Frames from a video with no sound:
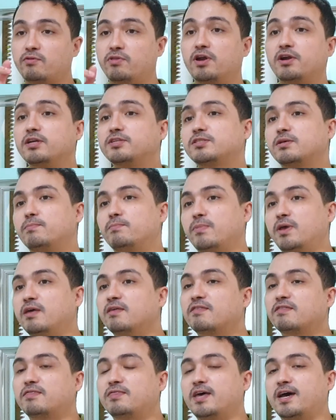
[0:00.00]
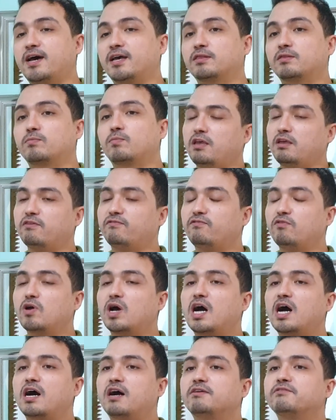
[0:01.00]
there is a myth that if you
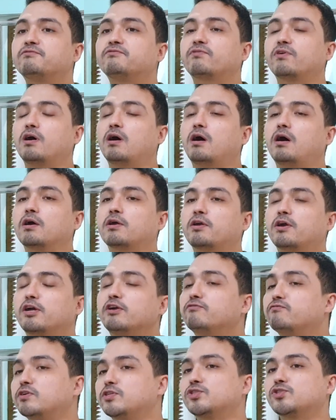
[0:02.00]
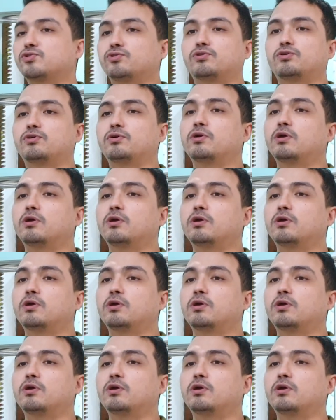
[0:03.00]
have a curvature